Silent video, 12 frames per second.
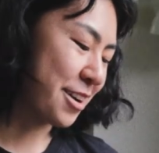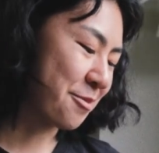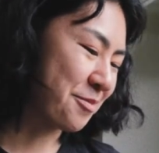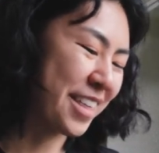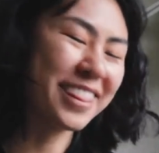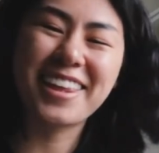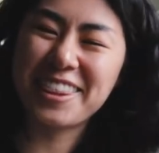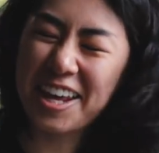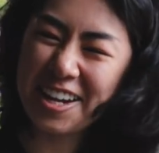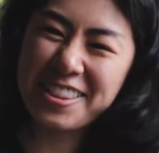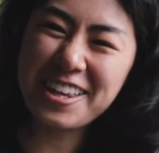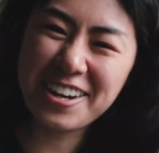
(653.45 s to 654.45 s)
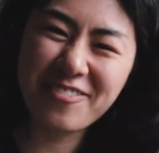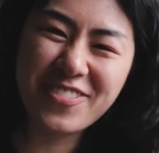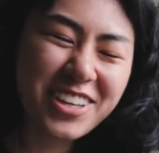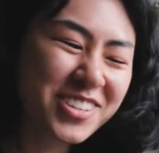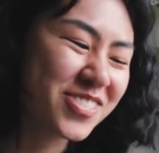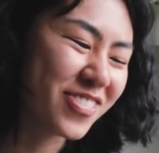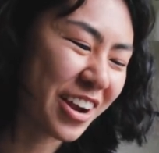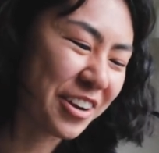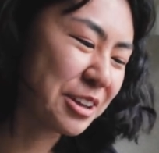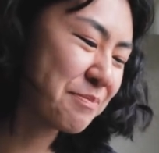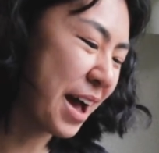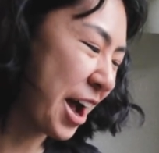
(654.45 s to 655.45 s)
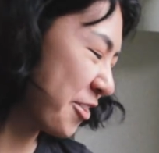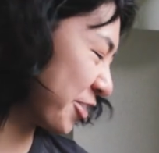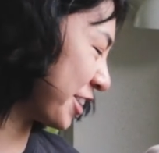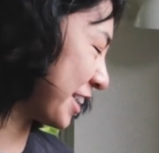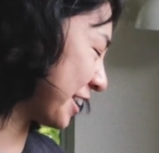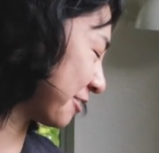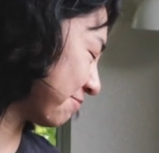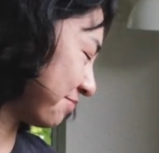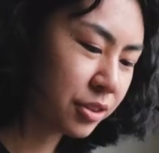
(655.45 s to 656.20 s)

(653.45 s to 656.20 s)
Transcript: Um, and like that, that feels very empowering.